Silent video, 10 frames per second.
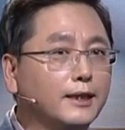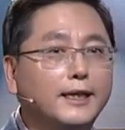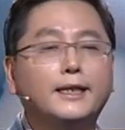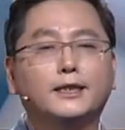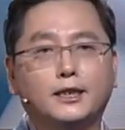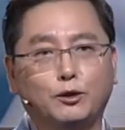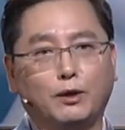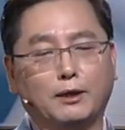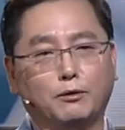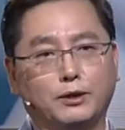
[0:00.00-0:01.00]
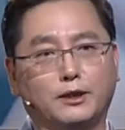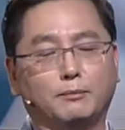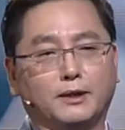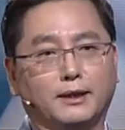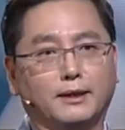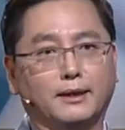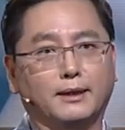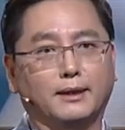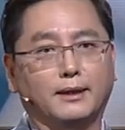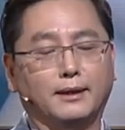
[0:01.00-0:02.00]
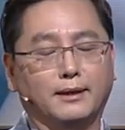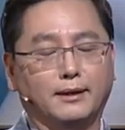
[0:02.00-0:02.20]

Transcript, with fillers: market, to the global market.